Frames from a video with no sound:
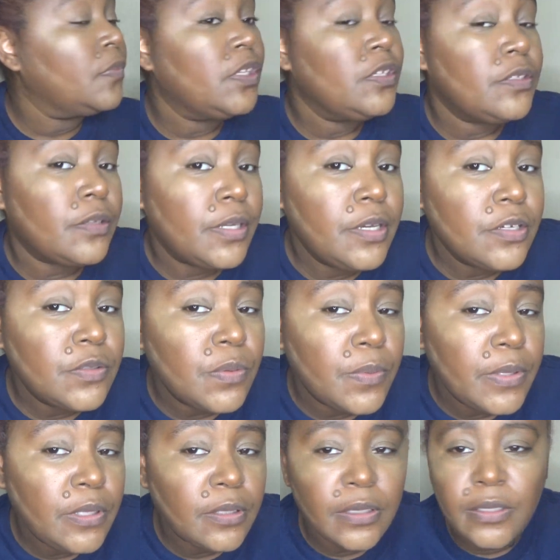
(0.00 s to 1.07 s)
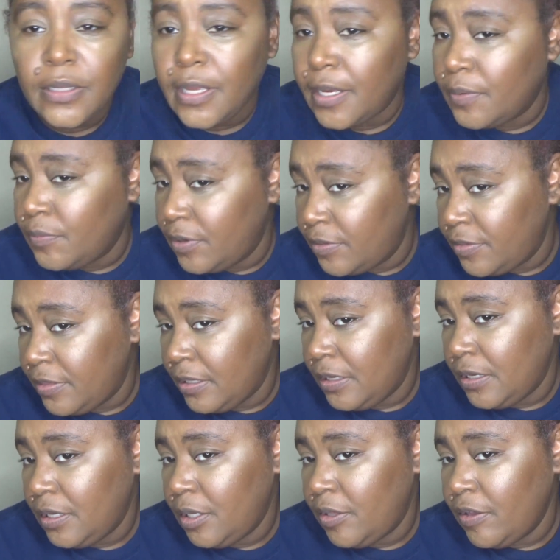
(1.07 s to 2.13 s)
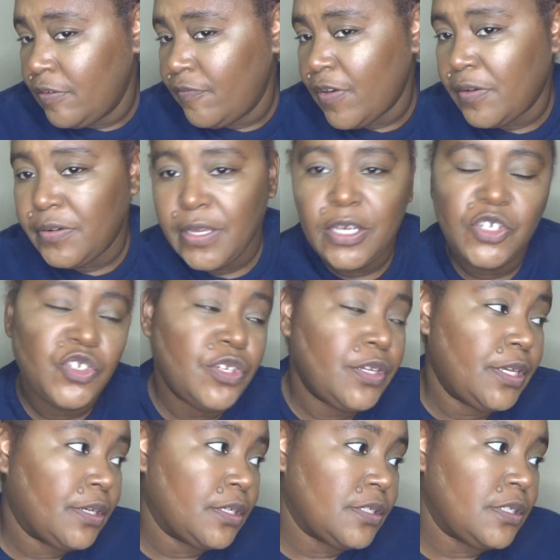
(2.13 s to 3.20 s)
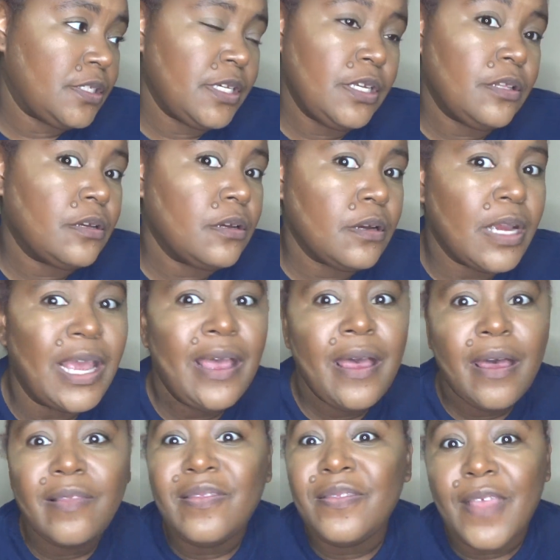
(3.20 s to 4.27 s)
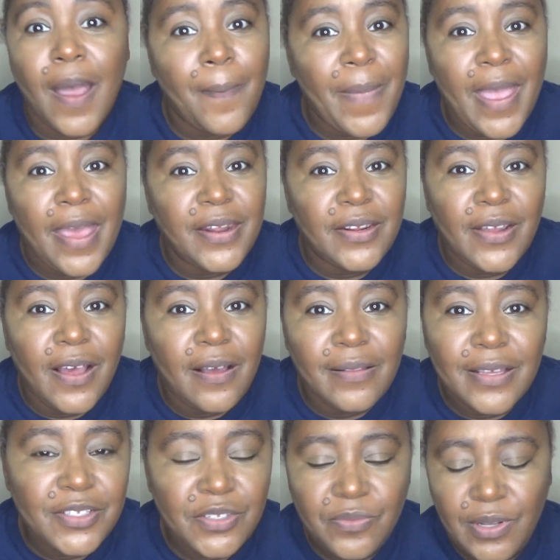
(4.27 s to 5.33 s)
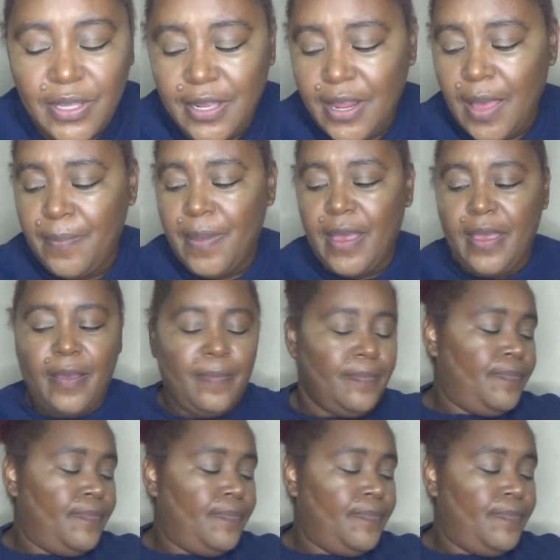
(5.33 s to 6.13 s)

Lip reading: So here's what we're looking like with the foundation and concealer. Not bad at all. It's really not bad.